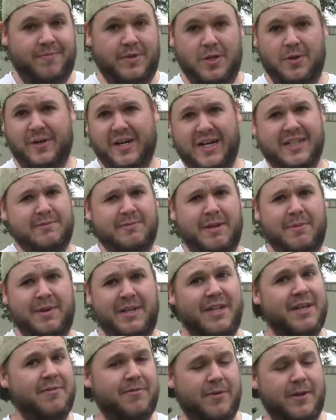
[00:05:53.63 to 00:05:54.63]
You guys may be
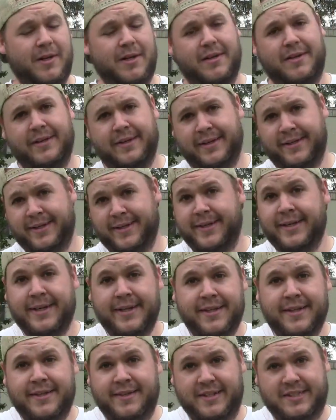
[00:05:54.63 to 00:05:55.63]
different.
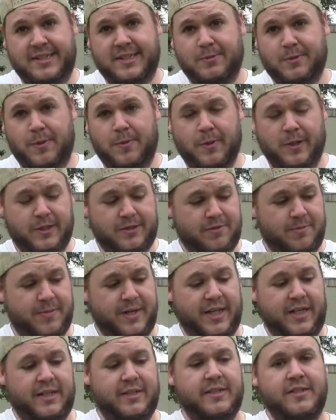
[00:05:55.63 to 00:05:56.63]
This is what works for
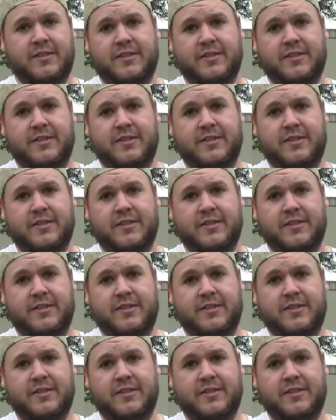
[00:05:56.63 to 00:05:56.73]
me.